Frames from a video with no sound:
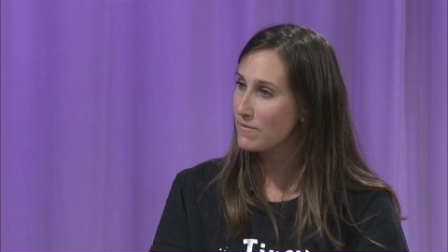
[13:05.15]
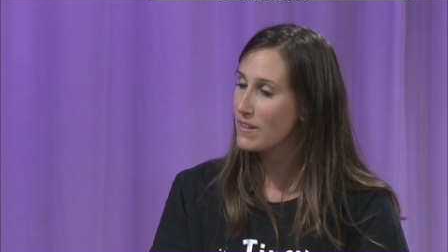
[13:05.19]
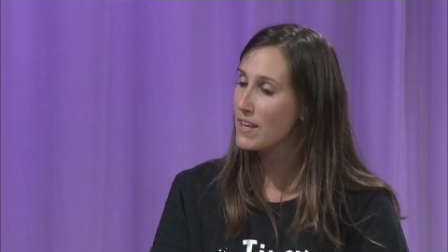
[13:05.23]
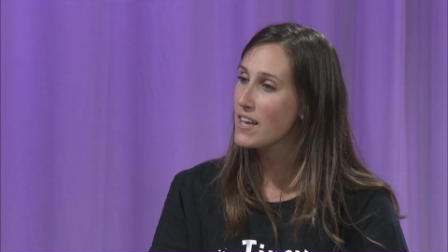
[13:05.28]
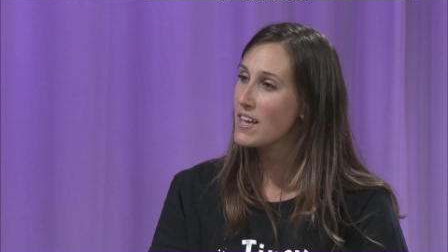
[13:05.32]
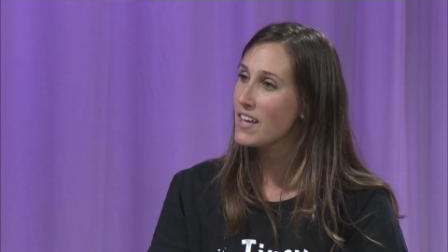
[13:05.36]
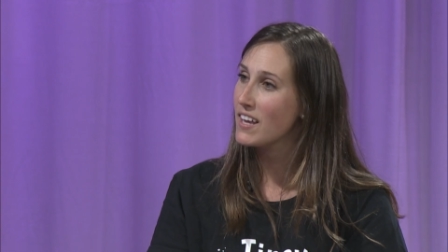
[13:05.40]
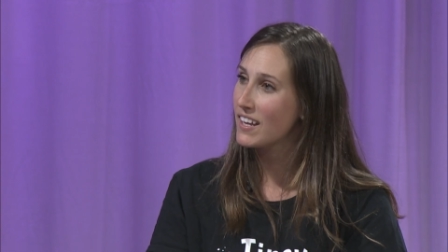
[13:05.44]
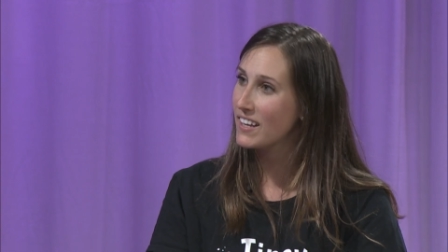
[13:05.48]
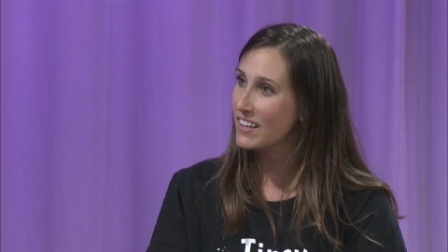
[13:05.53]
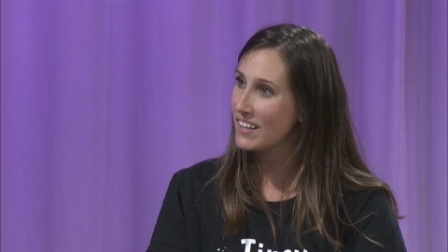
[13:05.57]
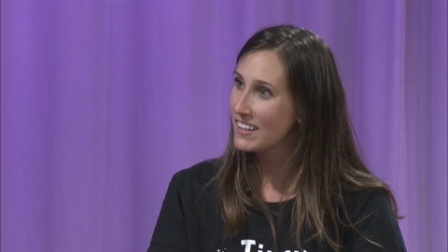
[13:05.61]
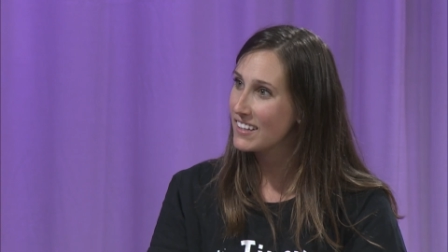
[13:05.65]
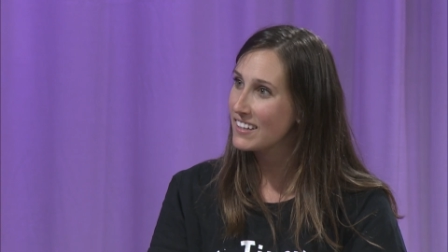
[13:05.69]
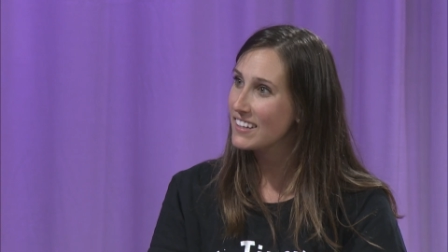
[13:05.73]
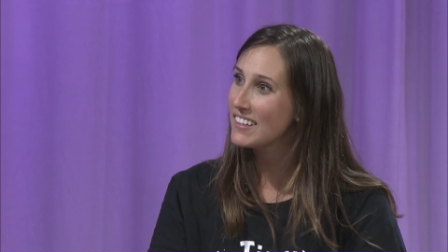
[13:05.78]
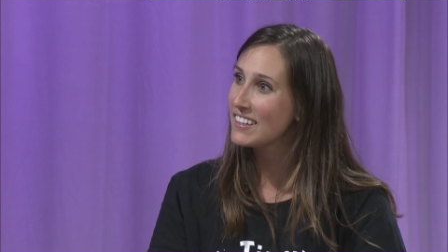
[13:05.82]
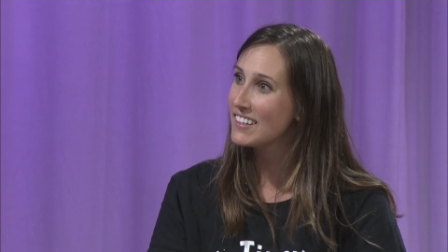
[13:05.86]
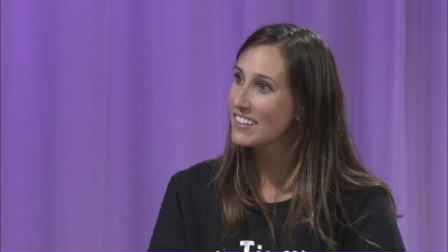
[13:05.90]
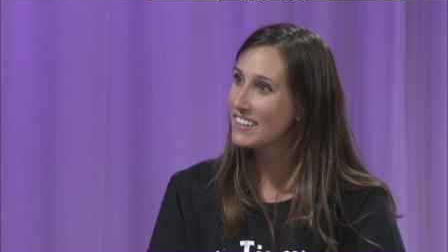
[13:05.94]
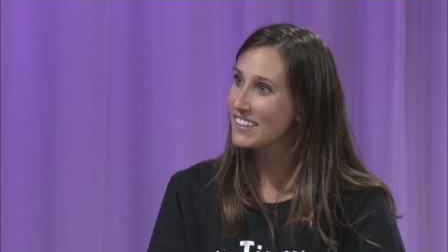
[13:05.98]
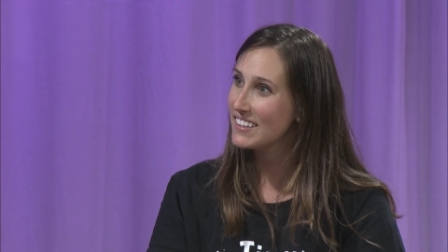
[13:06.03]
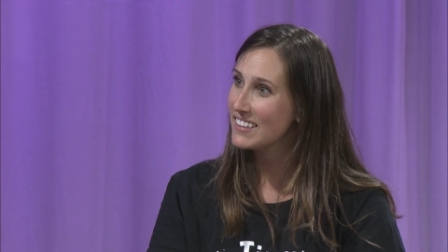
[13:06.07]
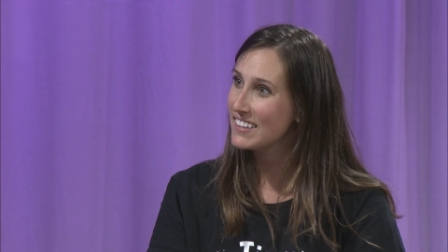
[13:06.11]
is there there a place
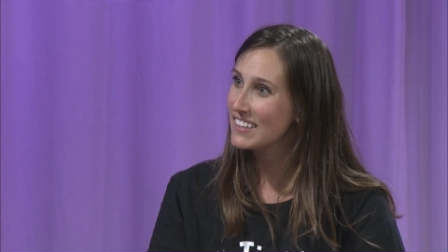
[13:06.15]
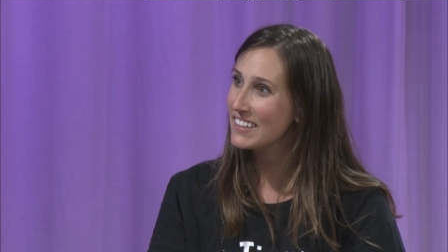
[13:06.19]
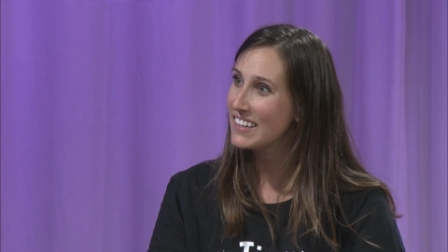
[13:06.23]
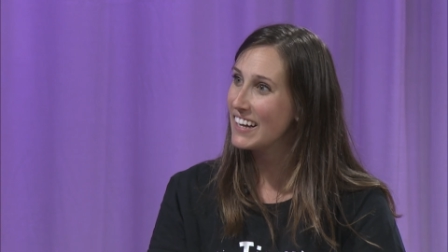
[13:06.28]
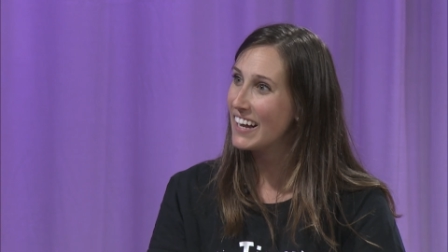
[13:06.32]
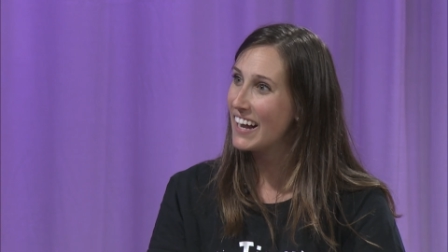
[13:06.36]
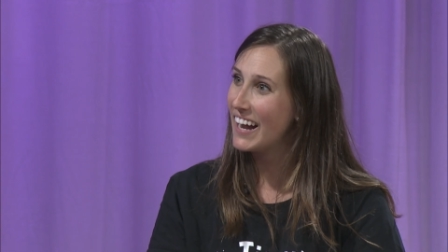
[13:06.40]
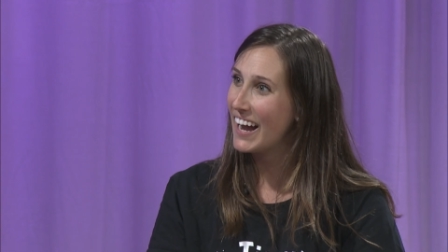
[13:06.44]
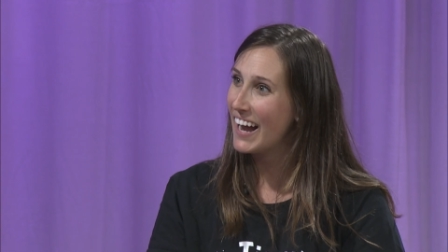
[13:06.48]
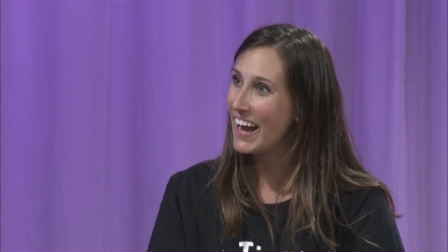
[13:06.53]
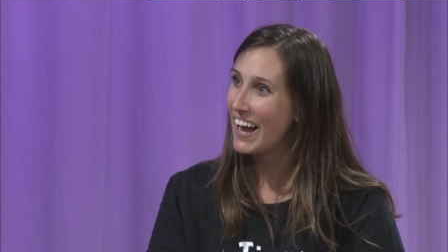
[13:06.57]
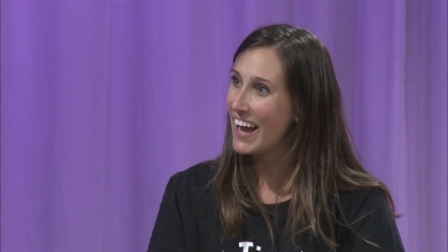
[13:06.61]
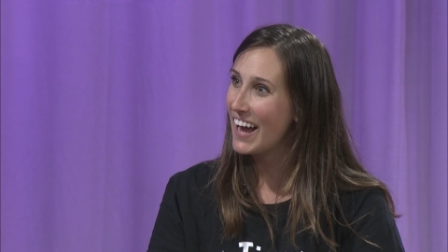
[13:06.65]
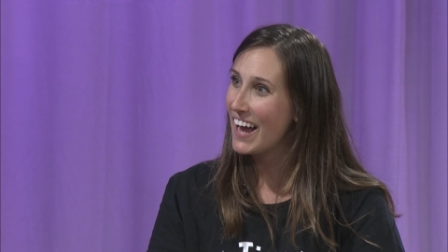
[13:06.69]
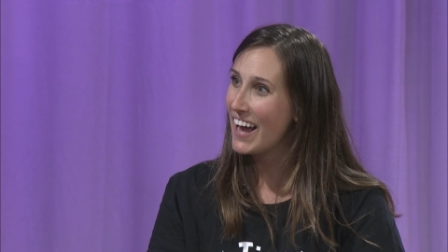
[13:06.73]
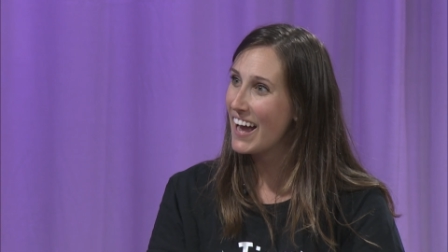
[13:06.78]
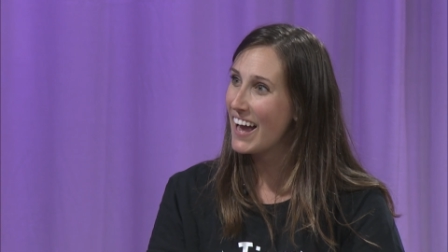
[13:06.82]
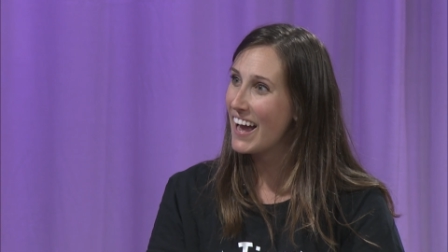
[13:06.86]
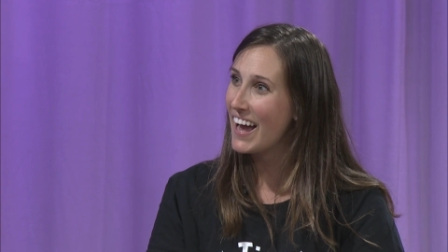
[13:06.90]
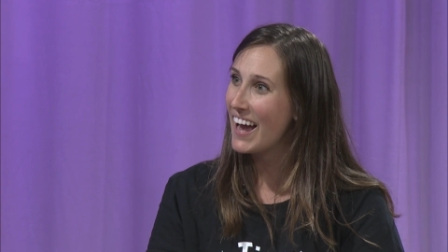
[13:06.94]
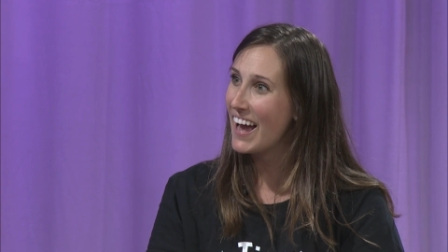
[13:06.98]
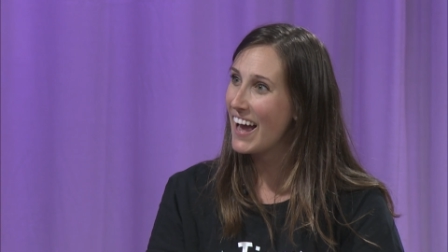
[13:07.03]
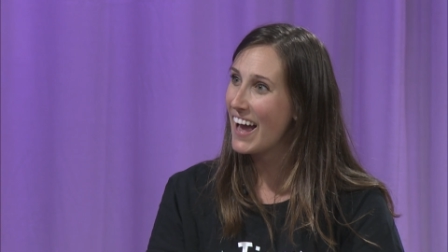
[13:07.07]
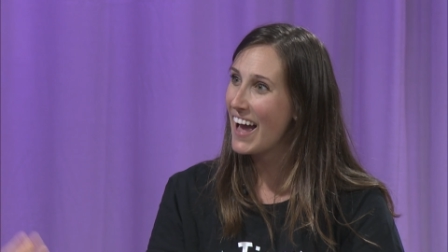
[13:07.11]
that people could
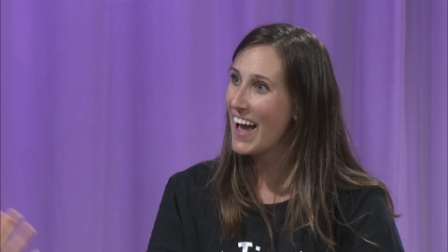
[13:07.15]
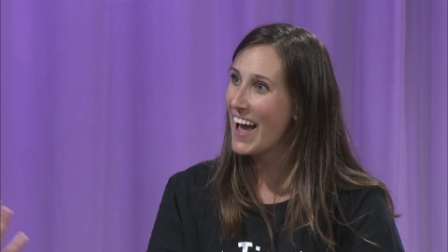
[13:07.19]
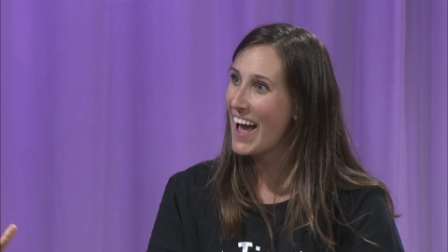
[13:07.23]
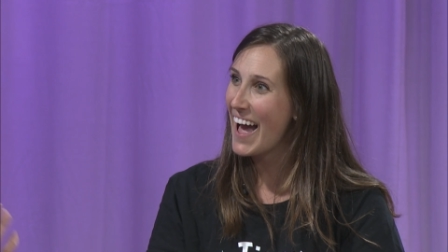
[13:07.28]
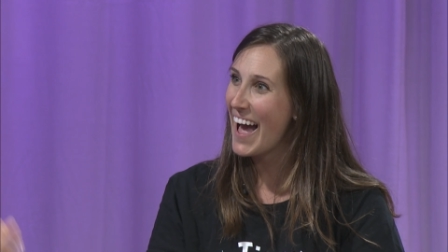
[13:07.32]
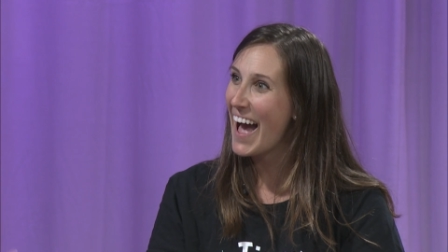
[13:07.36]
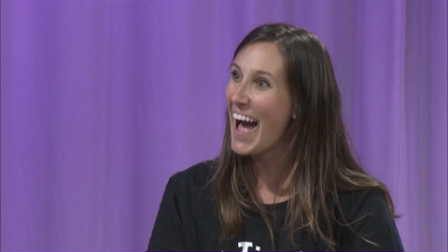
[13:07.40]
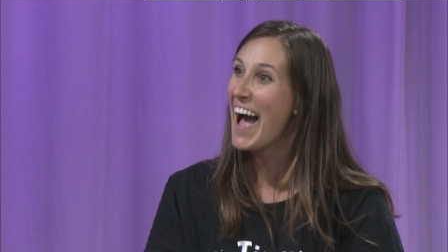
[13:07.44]
say, hey,